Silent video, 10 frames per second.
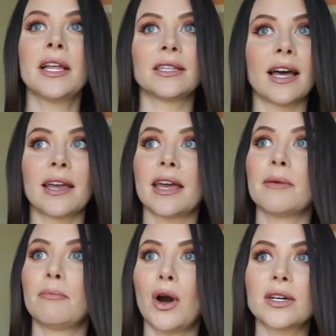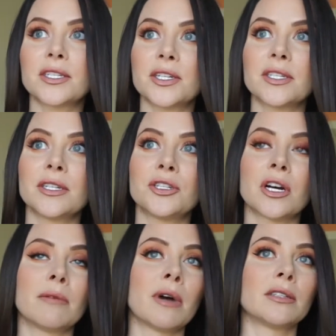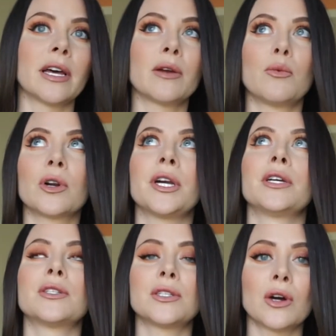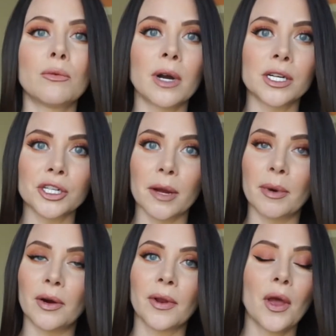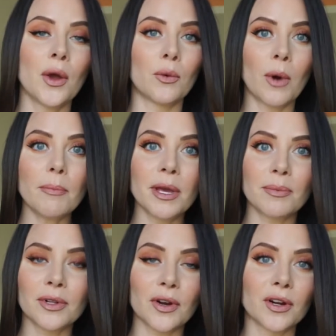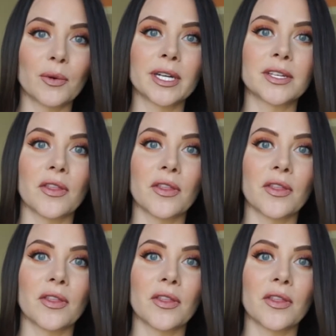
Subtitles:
like imposter syndrome, like worrying so much about what people are going to